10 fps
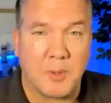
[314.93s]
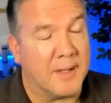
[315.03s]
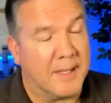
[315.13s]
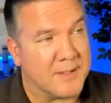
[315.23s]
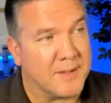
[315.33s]

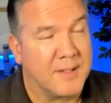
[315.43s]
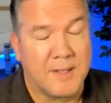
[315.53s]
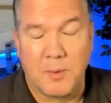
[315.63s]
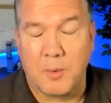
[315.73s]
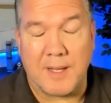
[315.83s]
Well, that's
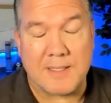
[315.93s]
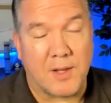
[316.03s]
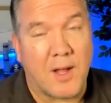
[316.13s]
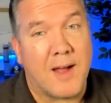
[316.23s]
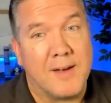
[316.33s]
a
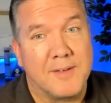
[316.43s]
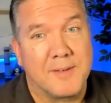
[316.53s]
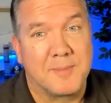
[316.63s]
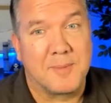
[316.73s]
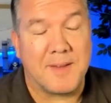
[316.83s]
lot.
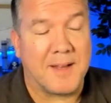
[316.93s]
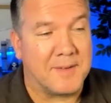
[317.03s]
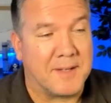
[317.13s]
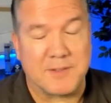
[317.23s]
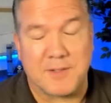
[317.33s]

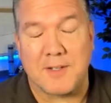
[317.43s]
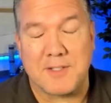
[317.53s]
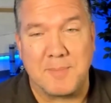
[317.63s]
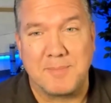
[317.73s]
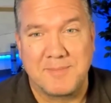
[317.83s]
That's
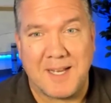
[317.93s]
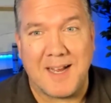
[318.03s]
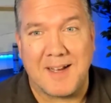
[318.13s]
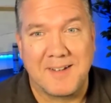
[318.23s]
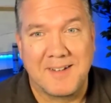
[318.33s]
awesome.
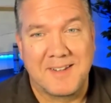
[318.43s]
Yeah.